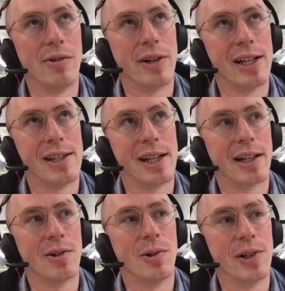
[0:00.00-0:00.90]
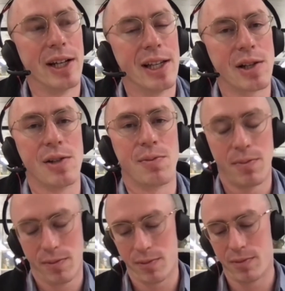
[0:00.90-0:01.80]
will writing audience,
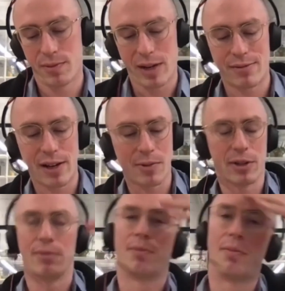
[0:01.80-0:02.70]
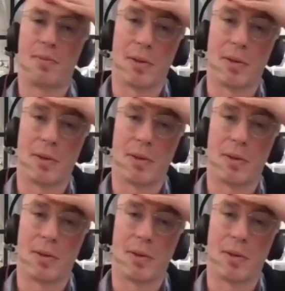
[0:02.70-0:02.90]
because at Farewill,